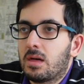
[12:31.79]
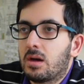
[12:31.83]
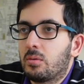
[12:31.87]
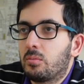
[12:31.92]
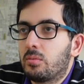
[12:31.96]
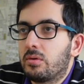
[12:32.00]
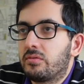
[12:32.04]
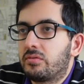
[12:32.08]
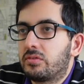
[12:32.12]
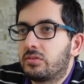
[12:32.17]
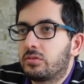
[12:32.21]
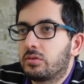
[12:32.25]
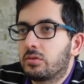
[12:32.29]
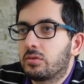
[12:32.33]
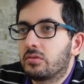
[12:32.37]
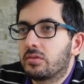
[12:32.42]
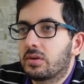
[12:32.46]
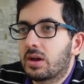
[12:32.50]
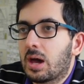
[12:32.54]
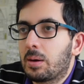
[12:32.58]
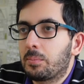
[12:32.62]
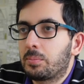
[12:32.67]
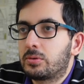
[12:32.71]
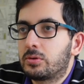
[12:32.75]
with a sort of
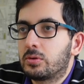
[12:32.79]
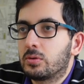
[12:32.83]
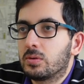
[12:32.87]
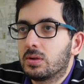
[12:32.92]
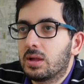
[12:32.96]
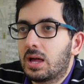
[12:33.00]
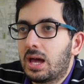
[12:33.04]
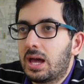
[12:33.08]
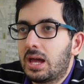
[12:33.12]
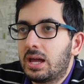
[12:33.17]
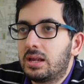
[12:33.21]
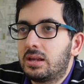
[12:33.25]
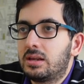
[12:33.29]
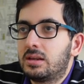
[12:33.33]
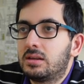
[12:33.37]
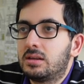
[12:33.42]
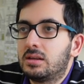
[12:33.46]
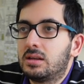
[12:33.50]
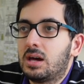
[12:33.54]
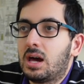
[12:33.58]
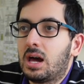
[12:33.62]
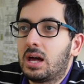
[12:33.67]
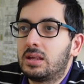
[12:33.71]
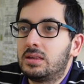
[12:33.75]
capital N,
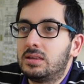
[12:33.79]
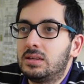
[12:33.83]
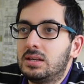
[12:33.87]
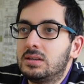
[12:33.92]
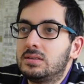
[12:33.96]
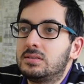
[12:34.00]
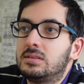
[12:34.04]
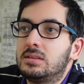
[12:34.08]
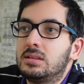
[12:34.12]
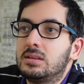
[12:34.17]
and this